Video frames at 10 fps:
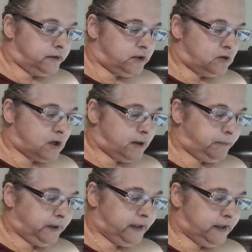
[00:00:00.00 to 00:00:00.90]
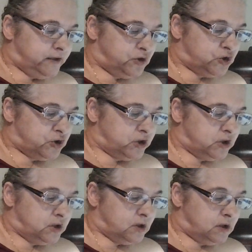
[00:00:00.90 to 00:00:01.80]
Do not bleach.
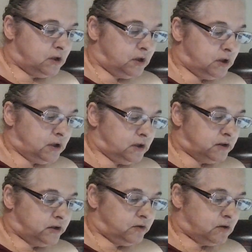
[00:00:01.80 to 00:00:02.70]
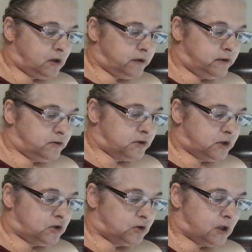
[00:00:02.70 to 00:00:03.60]
Do not use
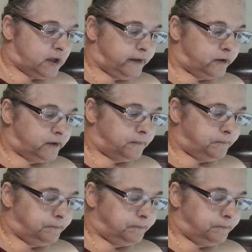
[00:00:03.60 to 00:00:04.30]
the dryer.